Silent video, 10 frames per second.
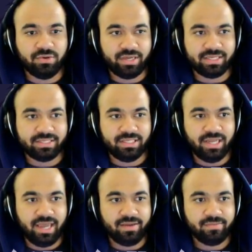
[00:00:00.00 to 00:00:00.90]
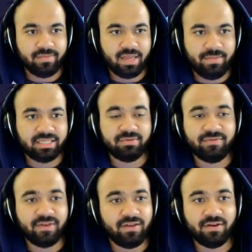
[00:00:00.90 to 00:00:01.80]
joining us today. It makes me
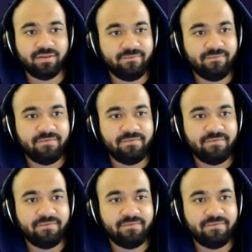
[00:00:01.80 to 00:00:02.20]
very, very